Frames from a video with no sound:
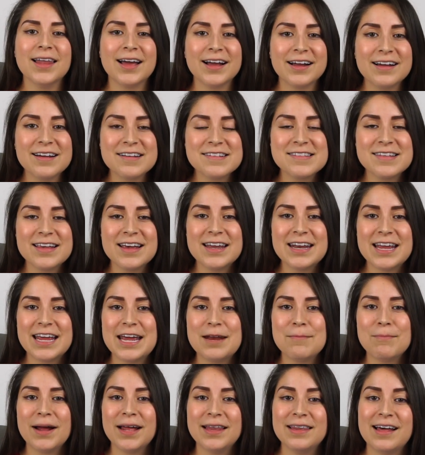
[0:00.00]
Like I said
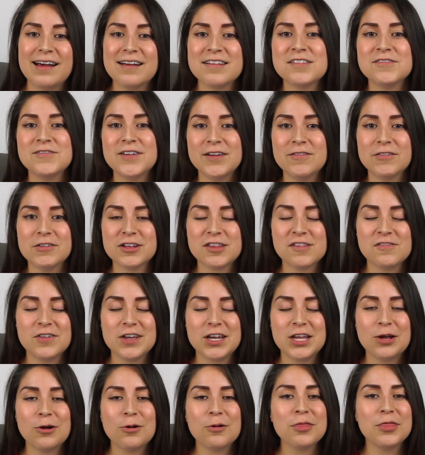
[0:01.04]
in my last favorites
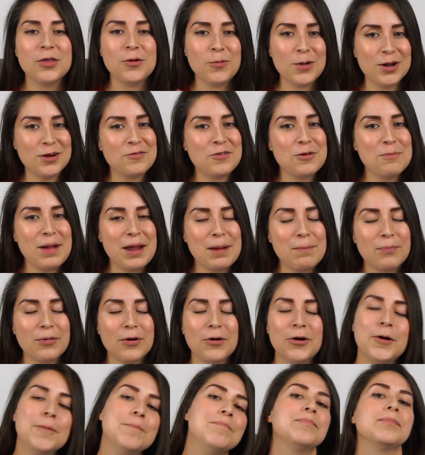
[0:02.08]
video, the one from
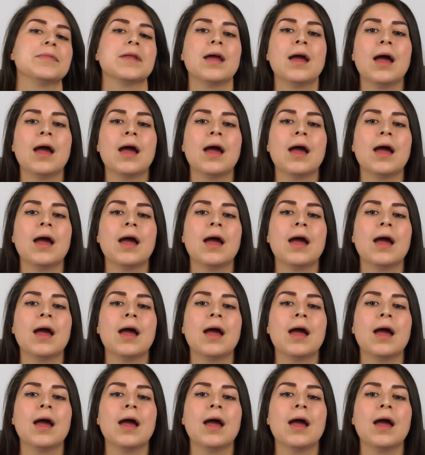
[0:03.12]
April,